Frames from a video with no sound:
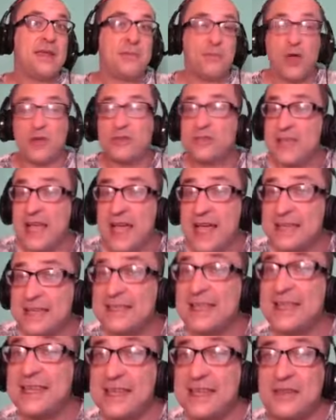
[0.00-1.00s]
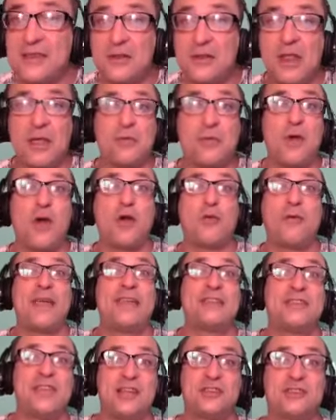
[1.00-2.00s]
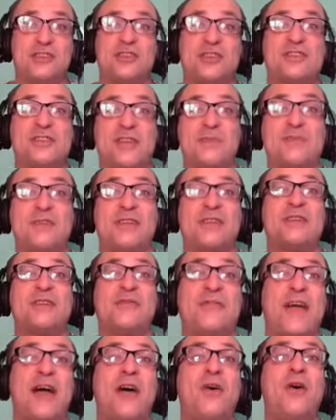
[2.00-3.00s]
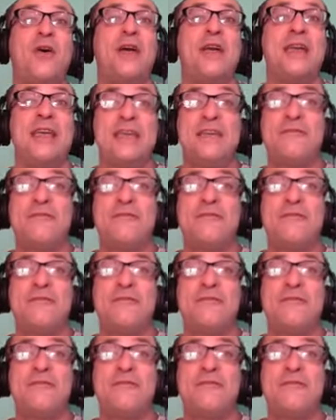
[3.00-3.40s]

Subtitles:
Most guys, like we already touched the subject of how